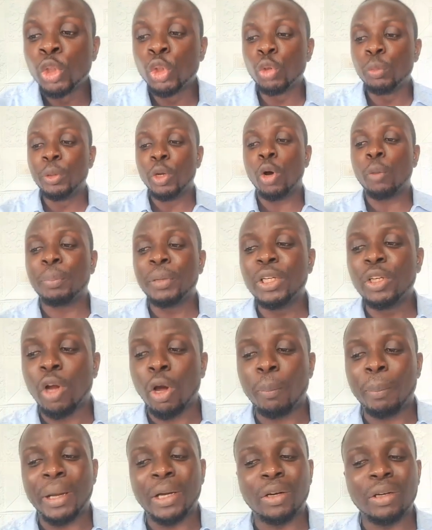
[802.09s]
You'll be opening
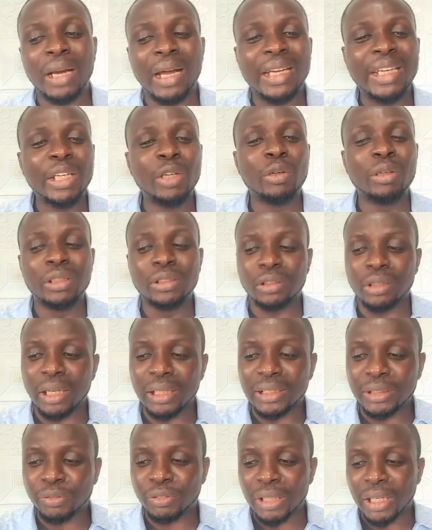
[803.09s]
up another new
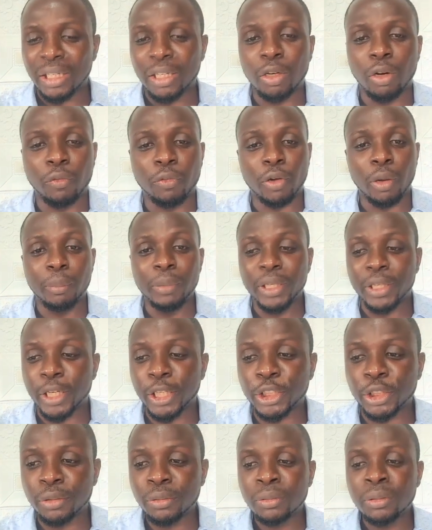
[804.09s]
interactive channel of
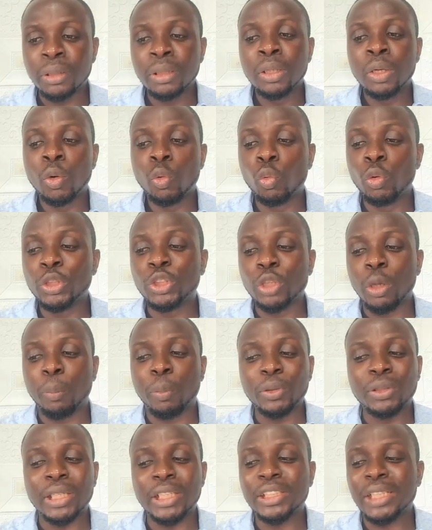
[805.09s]
communication with your
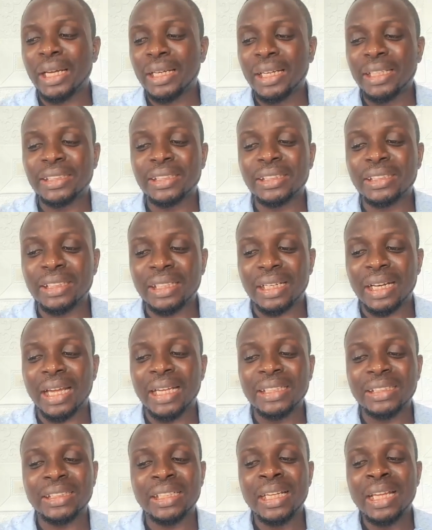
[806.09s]
potential and existing
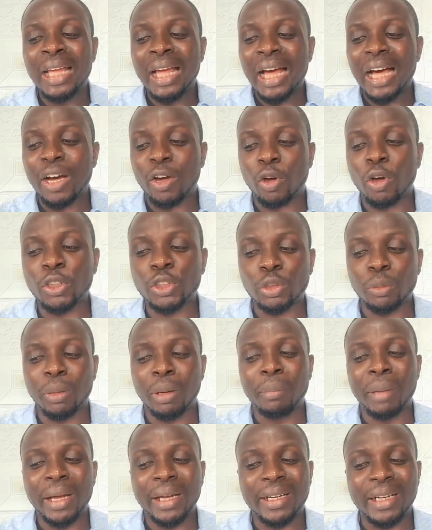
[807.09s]
clients and
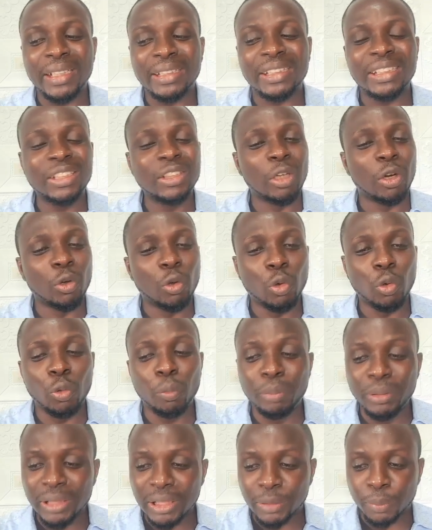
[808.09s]
customer by creating your
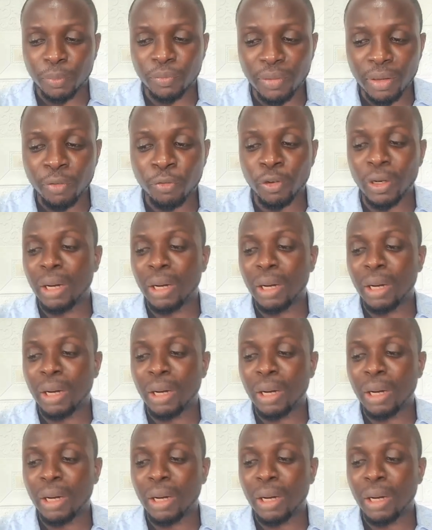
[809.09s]
Google Business Profile.